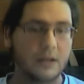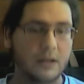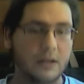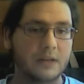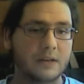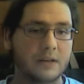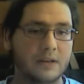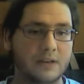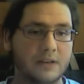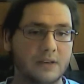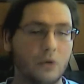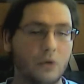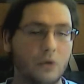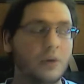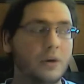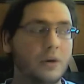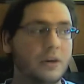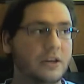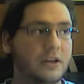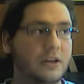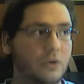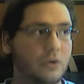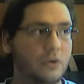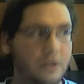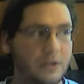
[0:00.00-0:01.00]
So
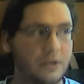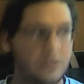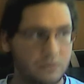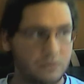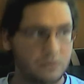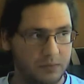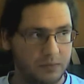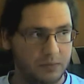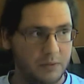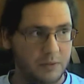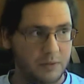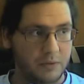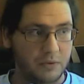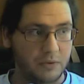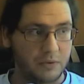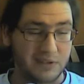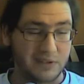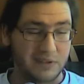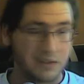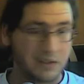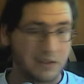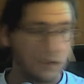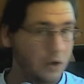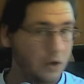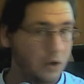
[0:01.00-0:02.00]
ignoring those peoples
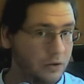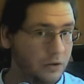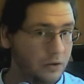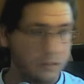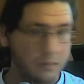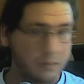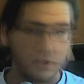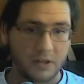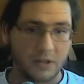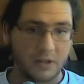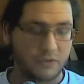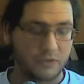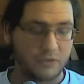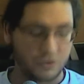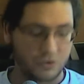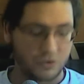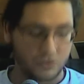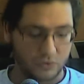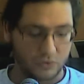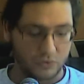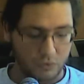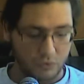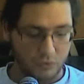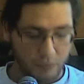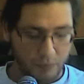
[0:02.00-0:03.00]
is only beneficial
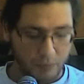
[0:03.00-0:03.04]
to you.